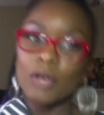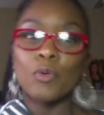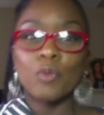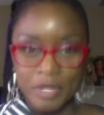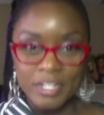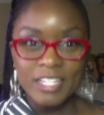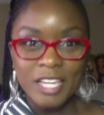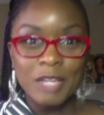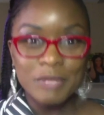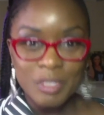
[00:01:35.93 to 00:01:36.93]
when it
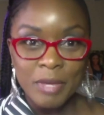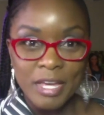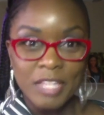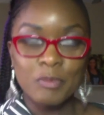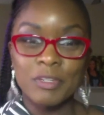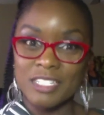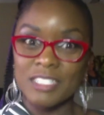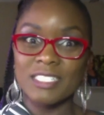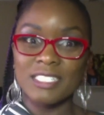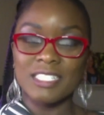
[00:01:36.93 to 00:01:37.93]
came to math,
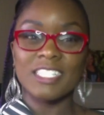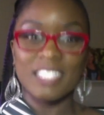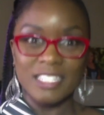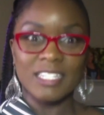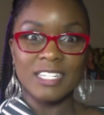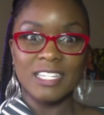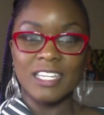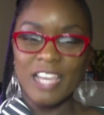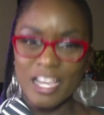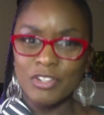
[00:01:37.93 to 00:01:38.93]
because again,
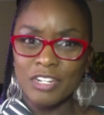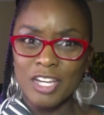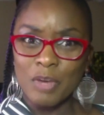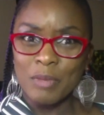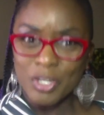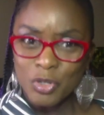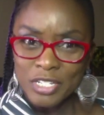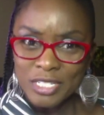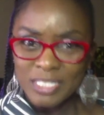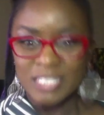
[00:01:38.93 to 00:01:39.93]
I know how to count my
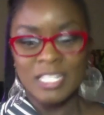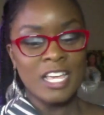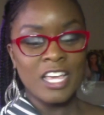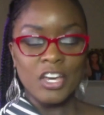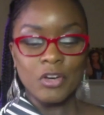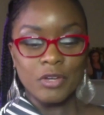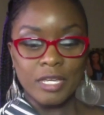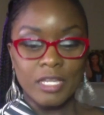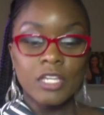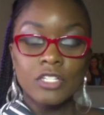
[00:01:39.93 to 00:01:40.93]
coins.
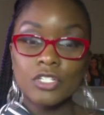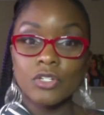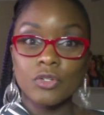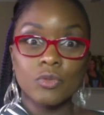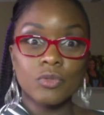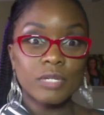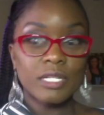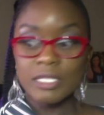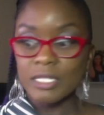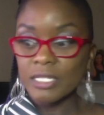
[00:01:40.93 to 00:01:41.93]
Okay, so
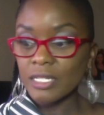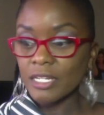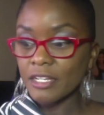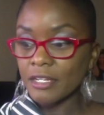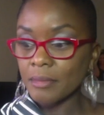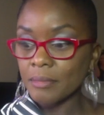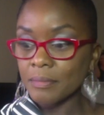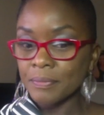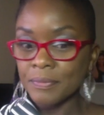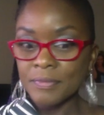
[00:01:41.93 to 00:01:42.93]
quickly, I
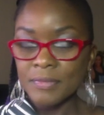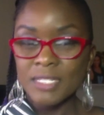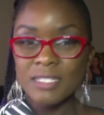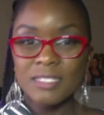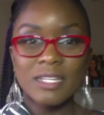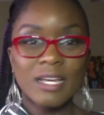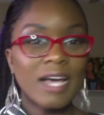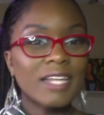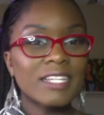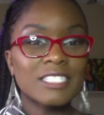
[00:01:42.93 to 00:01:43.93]

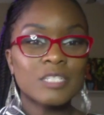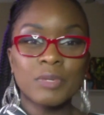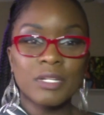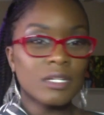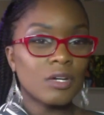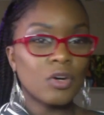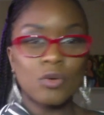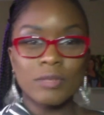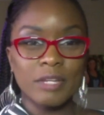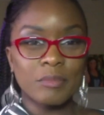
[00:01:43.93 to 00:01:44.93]
didn't spend a whole
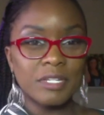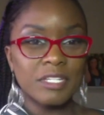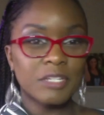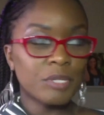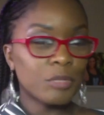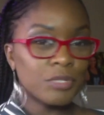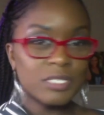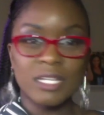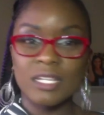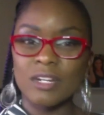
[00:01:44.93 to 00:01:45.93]
lot of money. People are
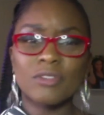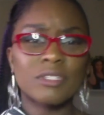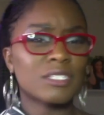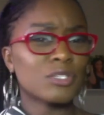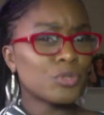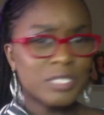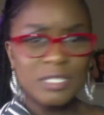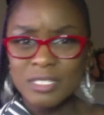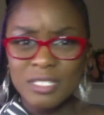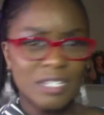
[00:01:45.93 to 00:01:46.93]
taking all these
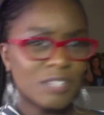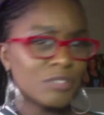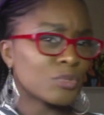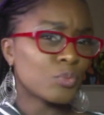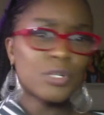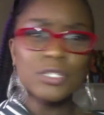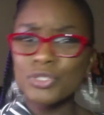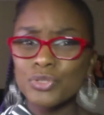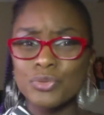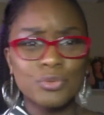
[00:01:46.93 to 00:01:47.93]
courses that cost
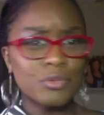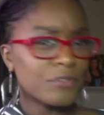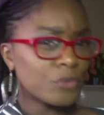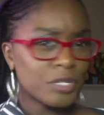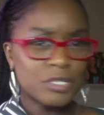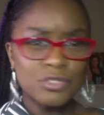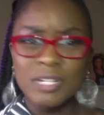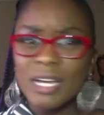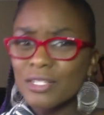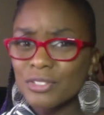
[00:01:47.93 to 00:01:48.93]
$100, $200, $300,
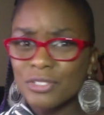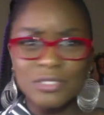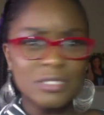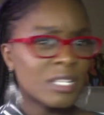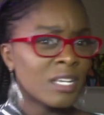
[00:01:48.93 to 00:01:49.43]
$400.